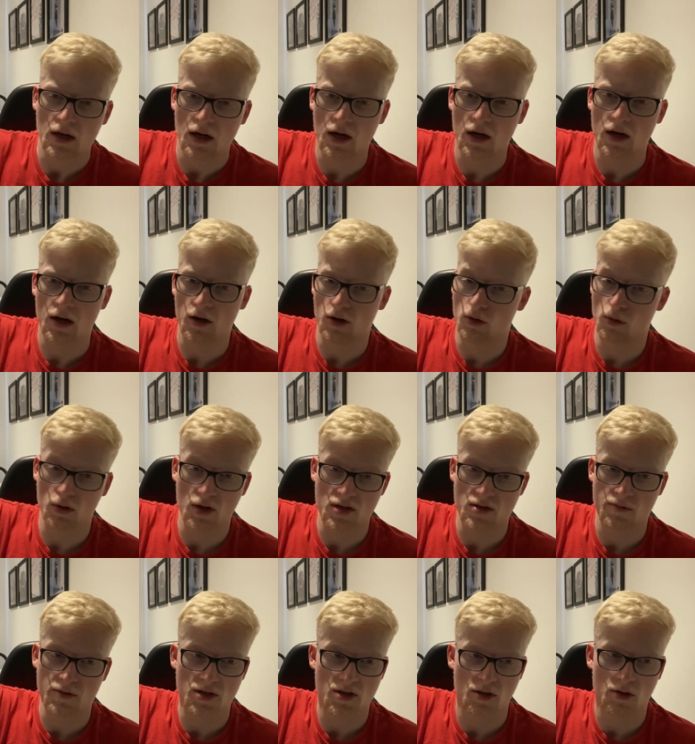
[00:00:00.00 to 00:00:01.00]
Uh, according
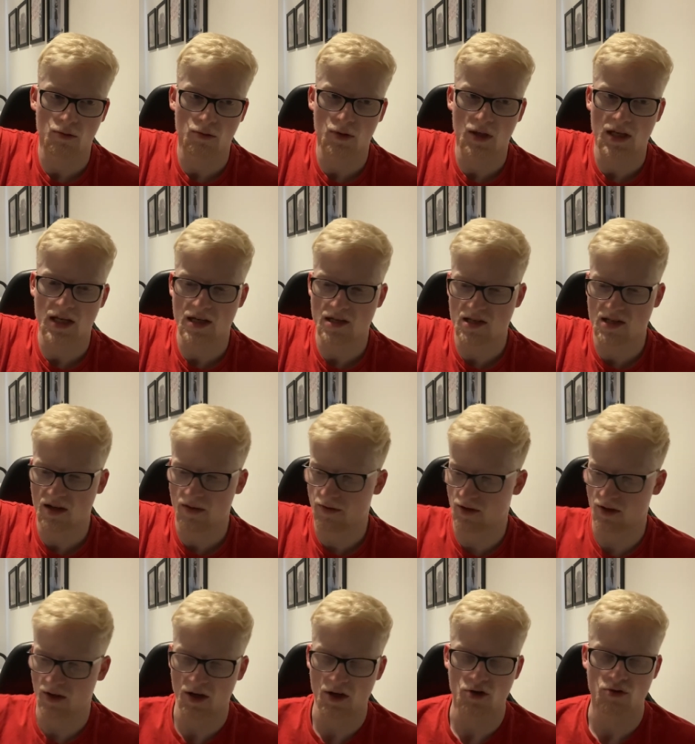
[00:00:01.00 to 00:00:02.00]
to Richard Cawley, he has
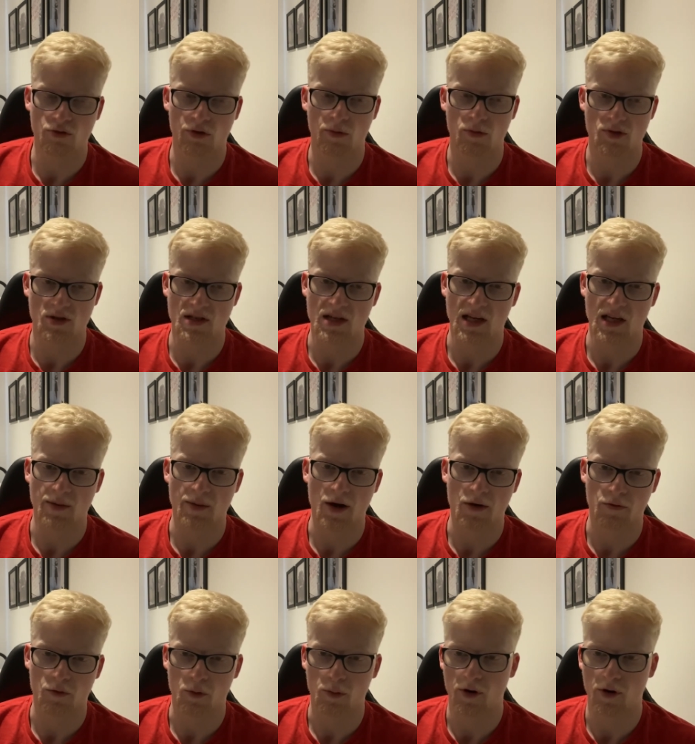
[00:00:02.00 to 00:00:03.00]
suffered an injury which will take him
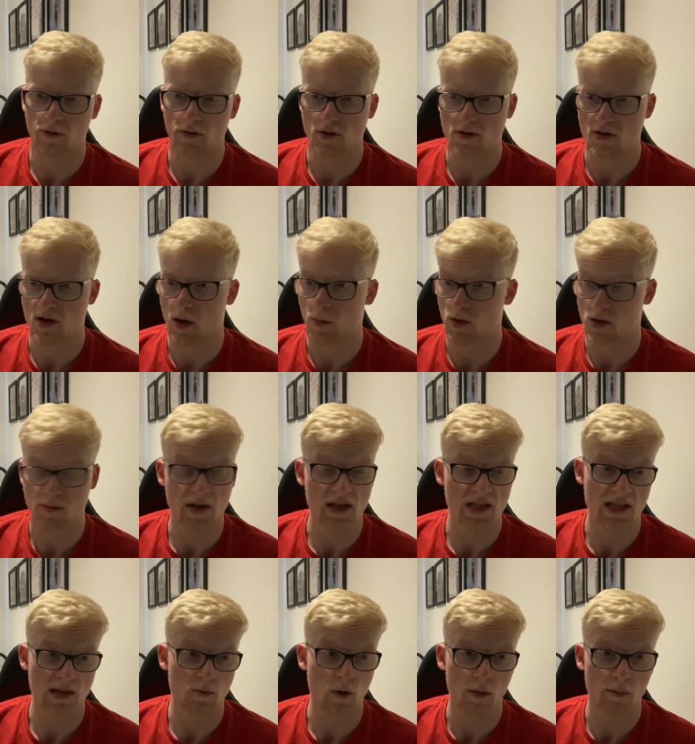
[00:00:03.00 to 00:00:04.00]
out for a period of time, which
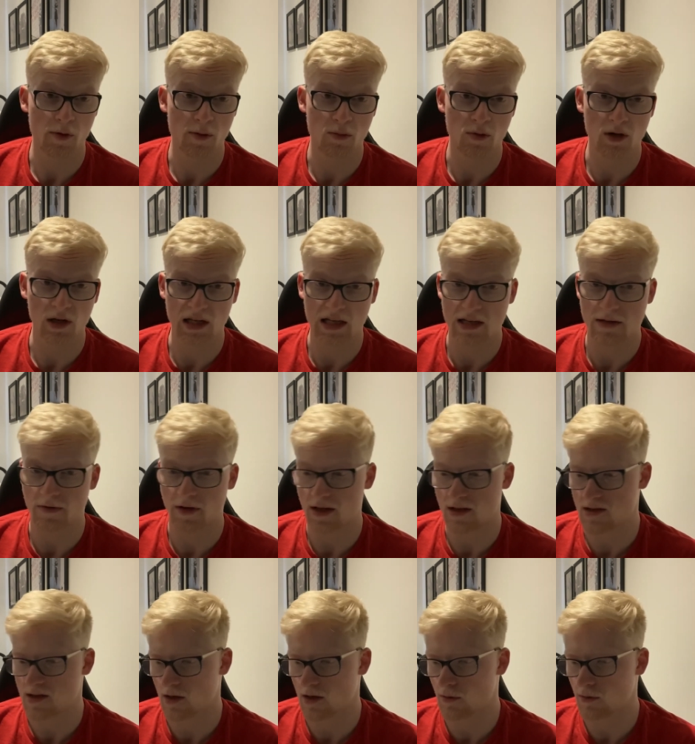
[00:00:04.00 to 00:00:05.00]
means he won't be leaving,
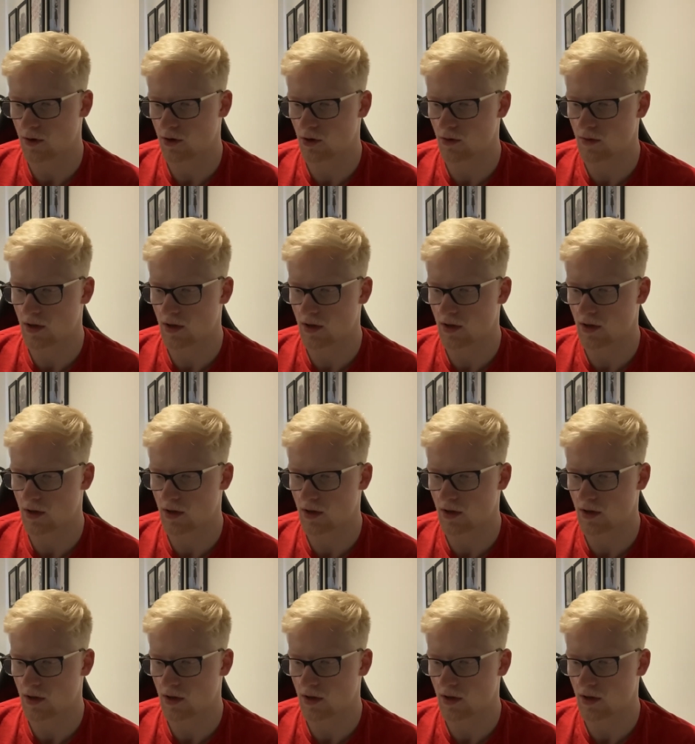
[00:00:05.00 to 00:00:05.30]
so we do